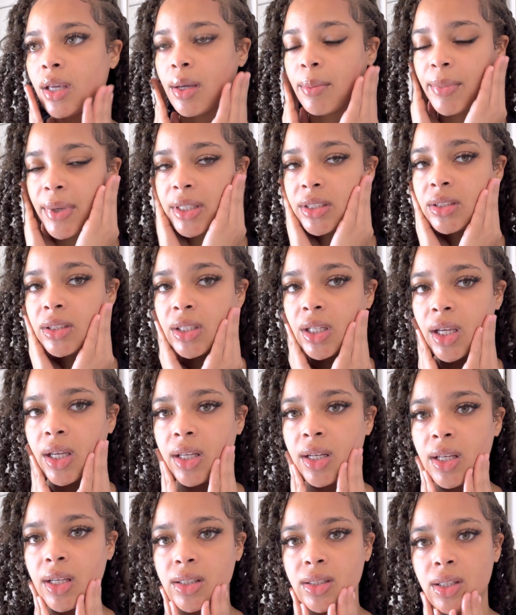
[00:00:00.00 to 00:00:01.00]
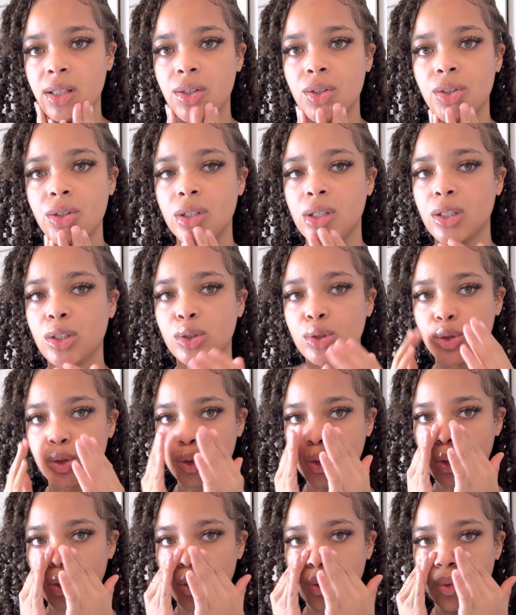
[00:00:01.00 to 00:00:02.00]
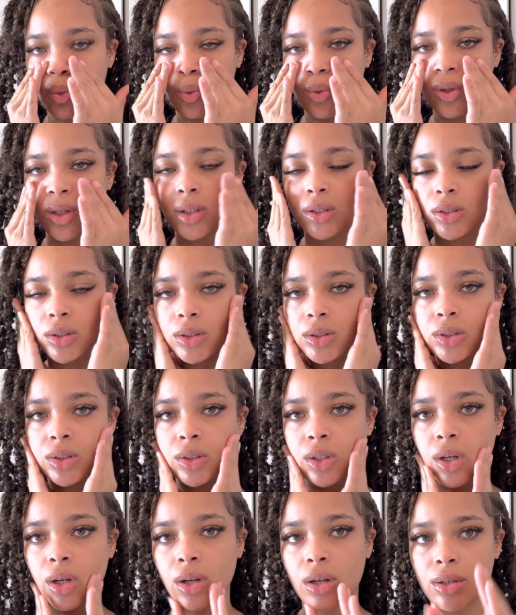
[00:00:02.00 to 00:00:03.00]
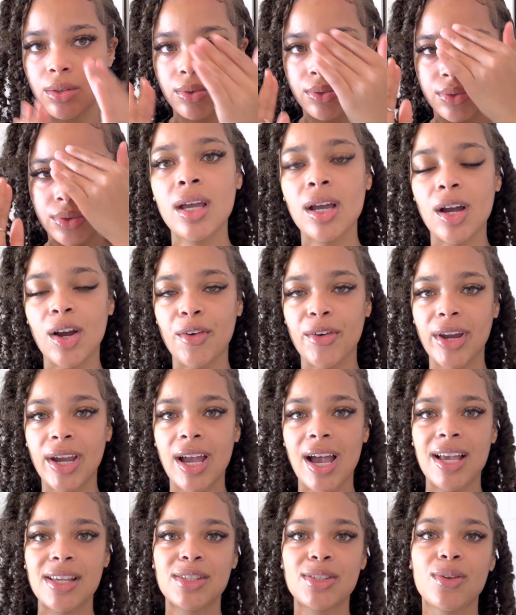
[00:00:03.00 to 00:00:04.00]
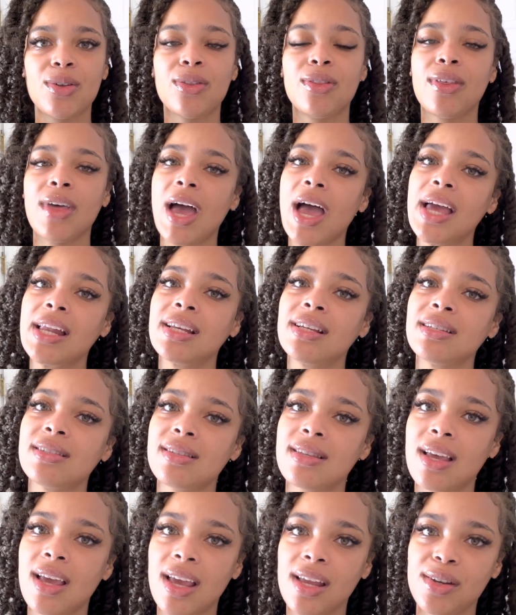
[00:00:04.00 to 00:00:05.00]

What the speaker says: my skin is literally so soft. All right guys, so that is the end